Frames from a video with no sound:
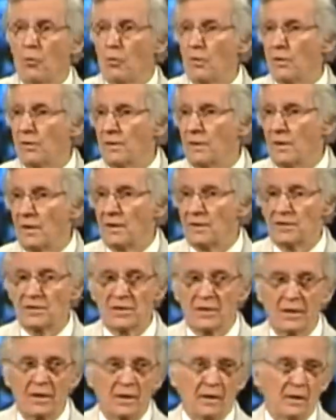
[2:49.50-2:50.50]
warning
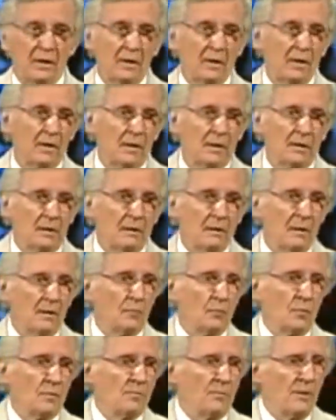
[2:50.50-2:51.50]
us,
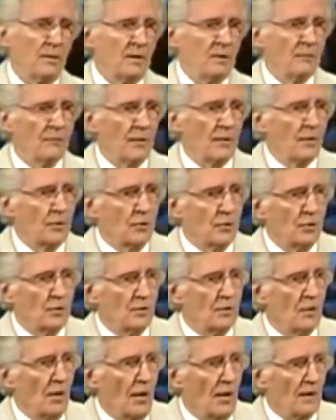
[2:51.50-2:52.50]
he wouldn't be a very
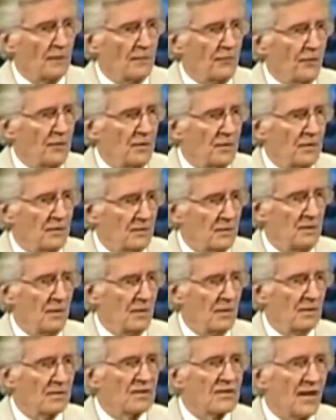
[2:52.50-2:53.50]
good God if he didn't
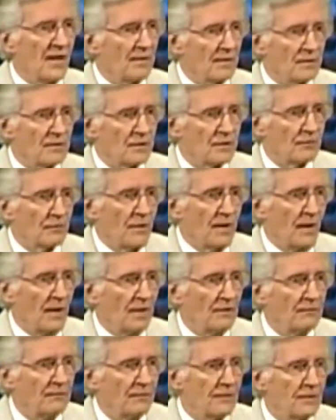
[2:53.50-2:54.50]
tell us how to
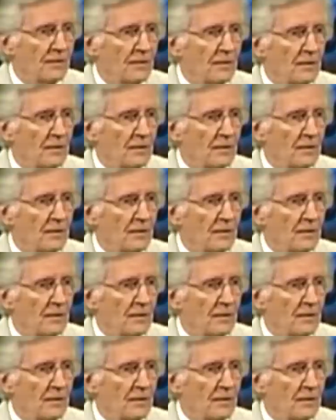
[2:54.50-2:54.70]
survive